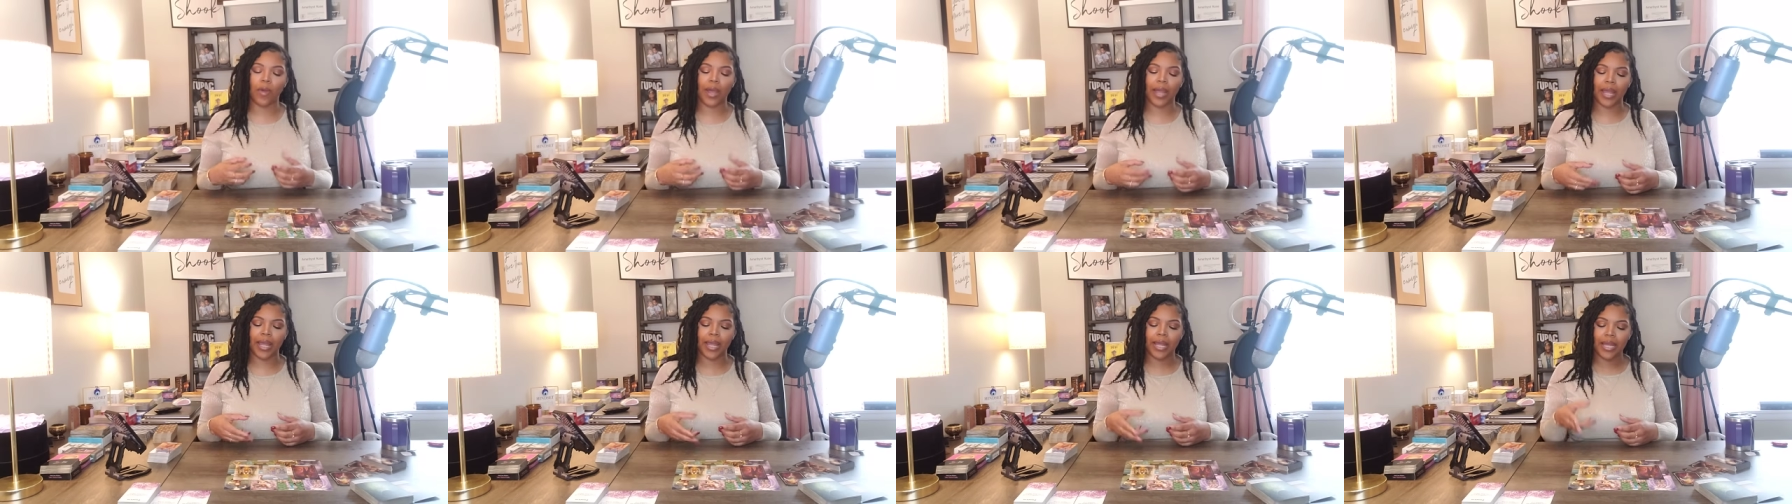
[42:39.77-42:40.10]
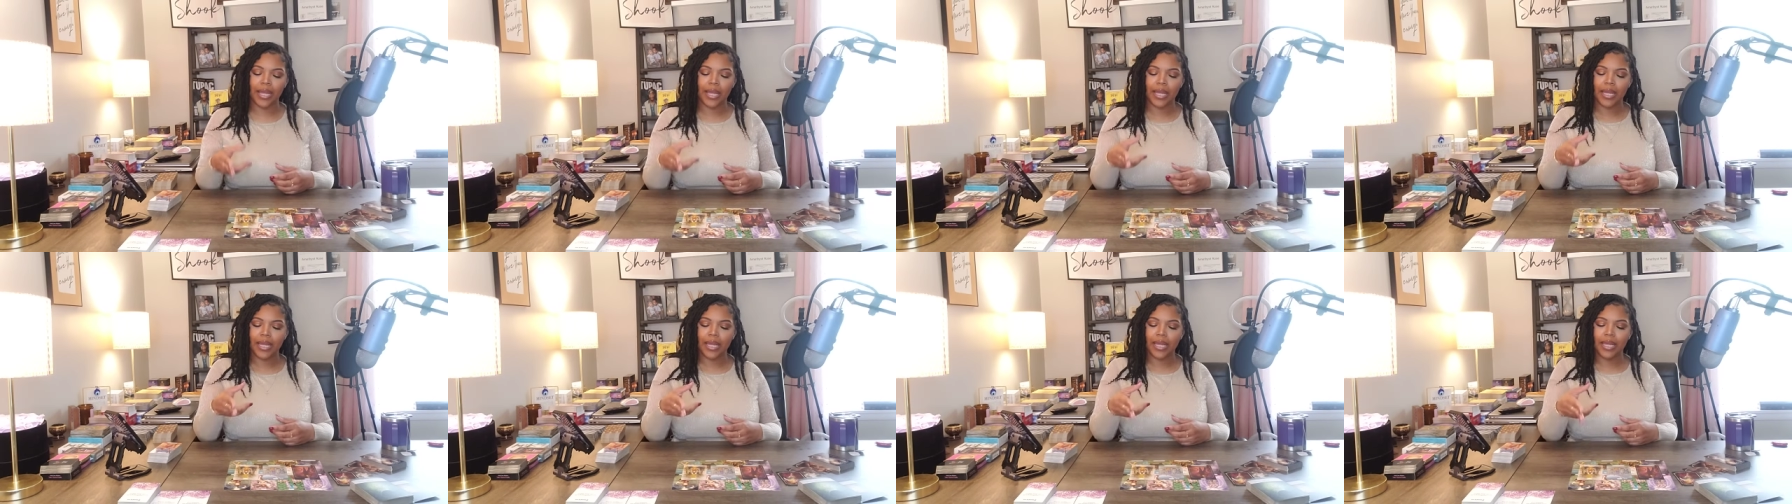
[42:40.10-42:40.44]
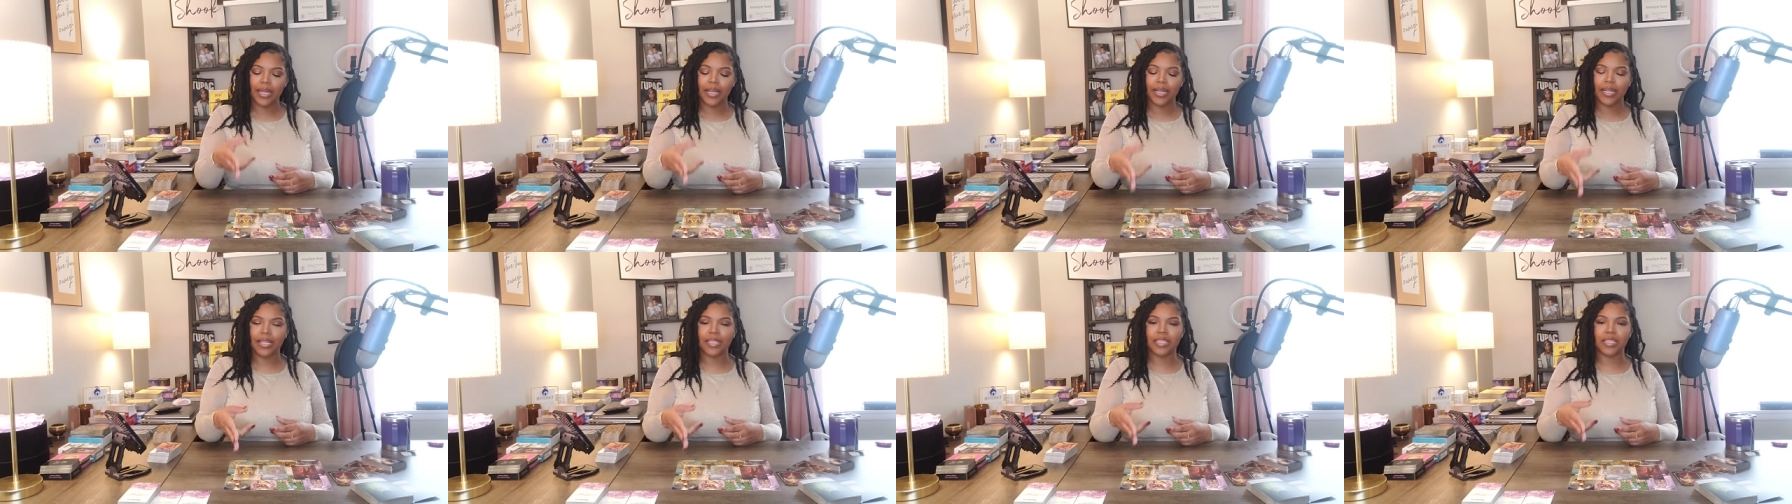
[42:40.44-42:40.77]
way.
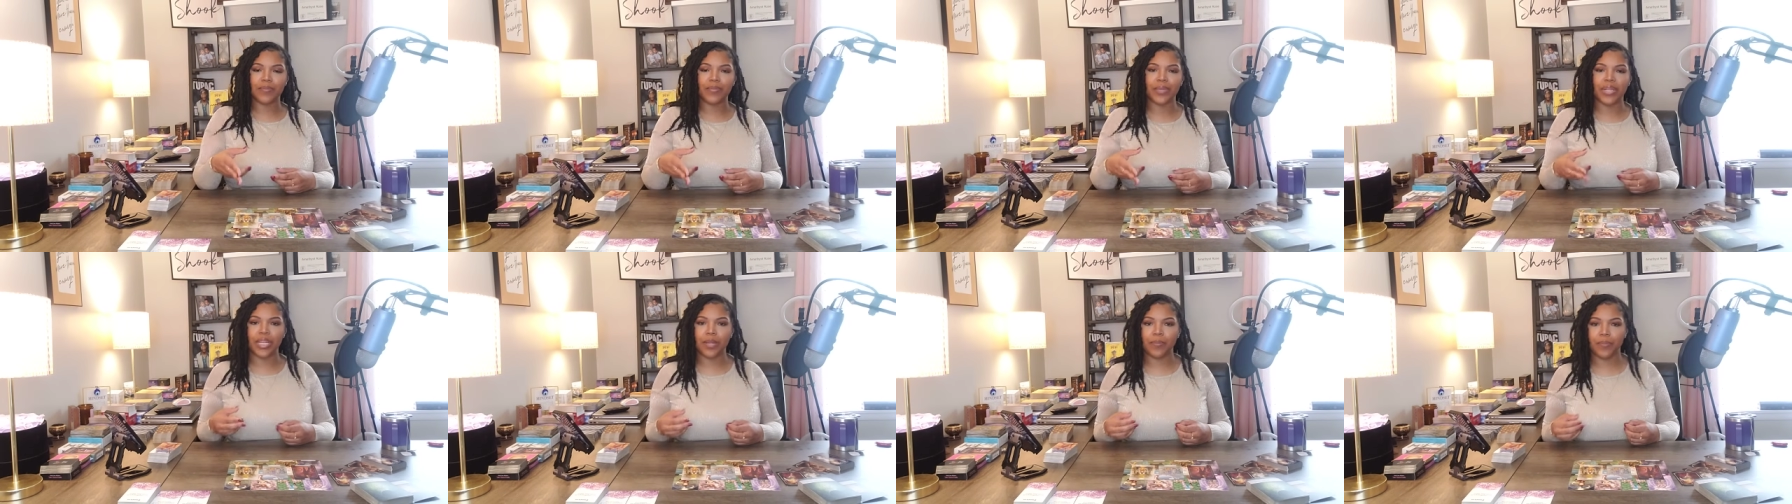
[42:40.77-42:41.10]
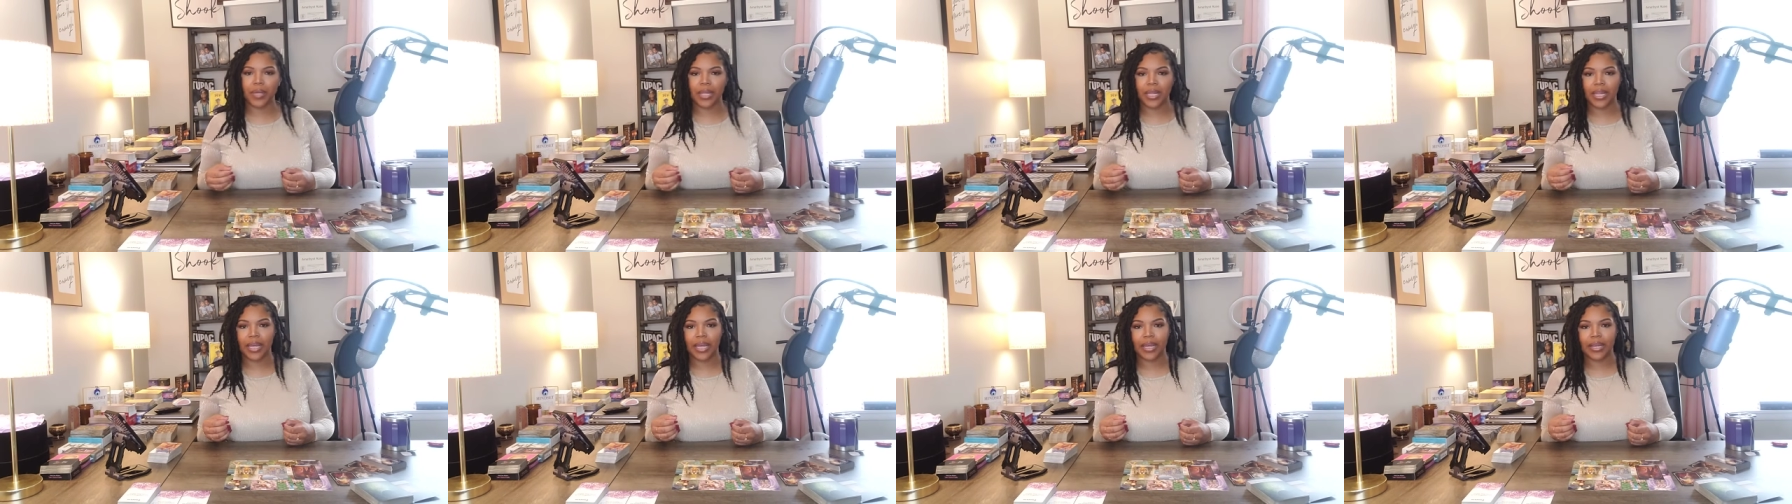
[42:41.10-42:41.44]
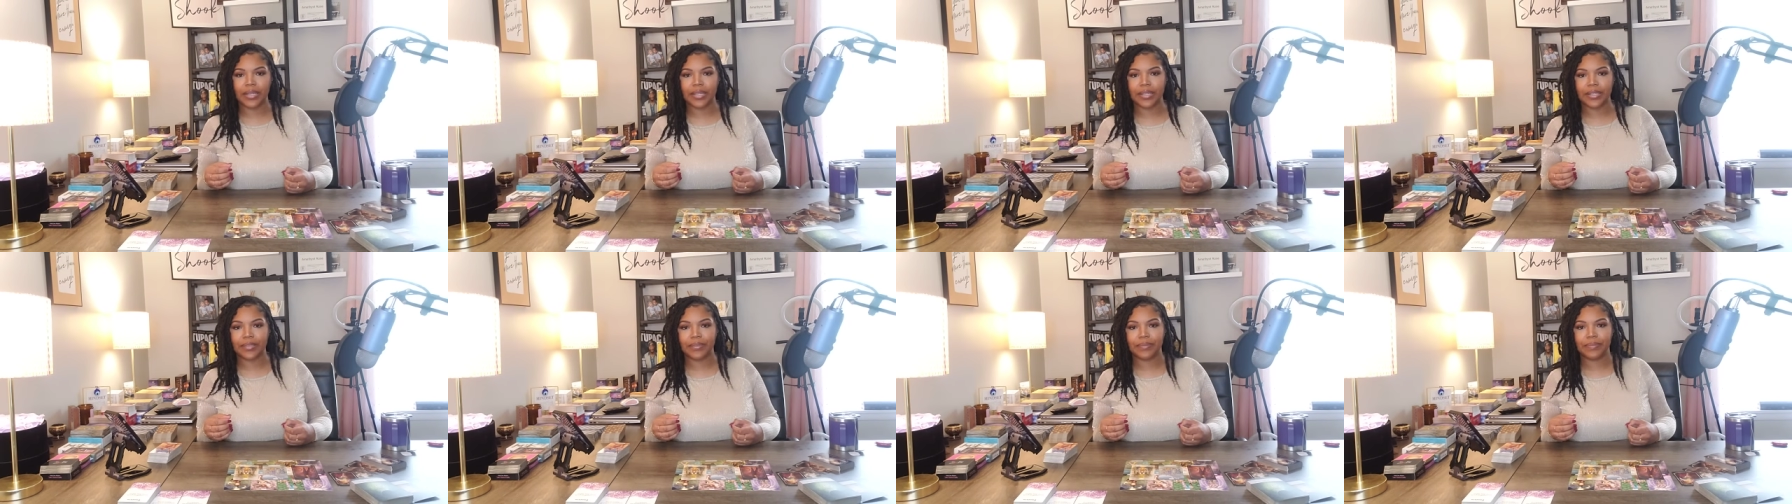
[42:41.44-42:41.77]
This is a
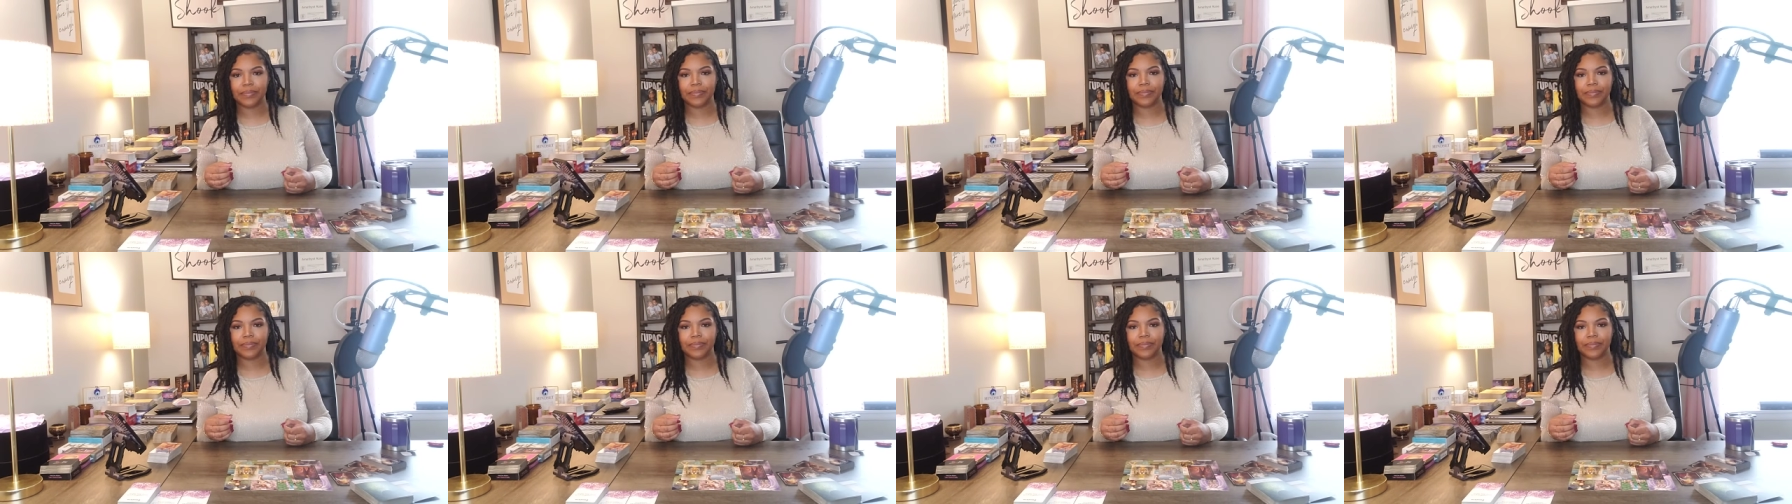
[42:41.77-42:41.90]
manipulator.